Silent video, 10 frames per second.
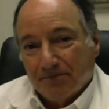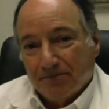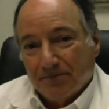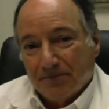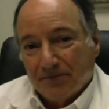
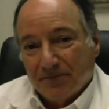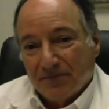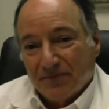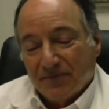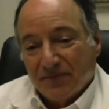
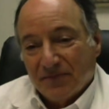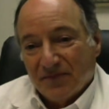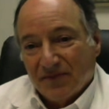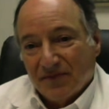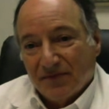
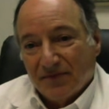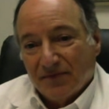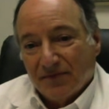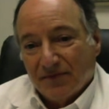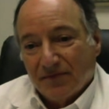
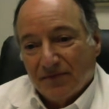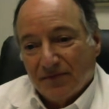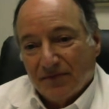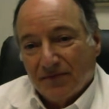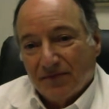
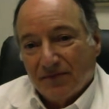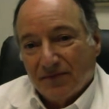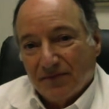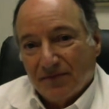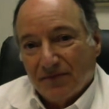
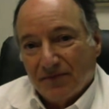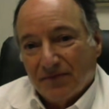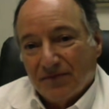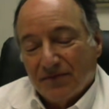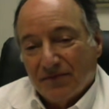
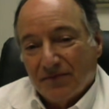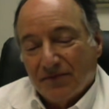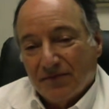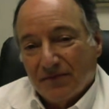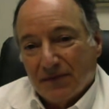
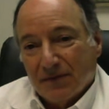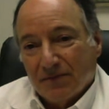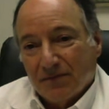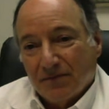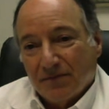
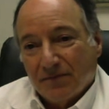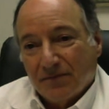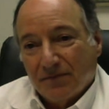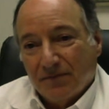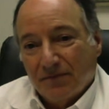
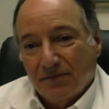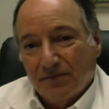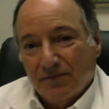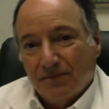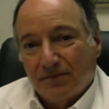
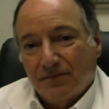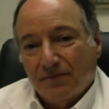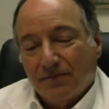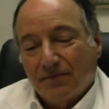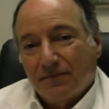
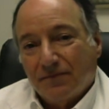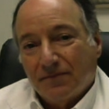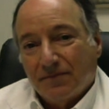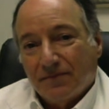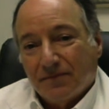
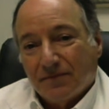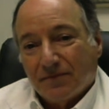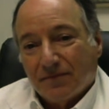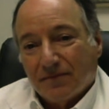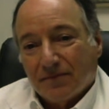
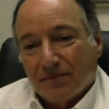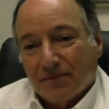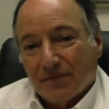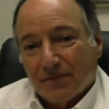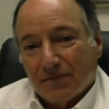
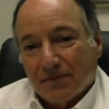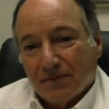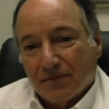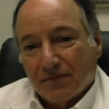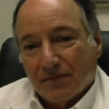The person shown says nothing.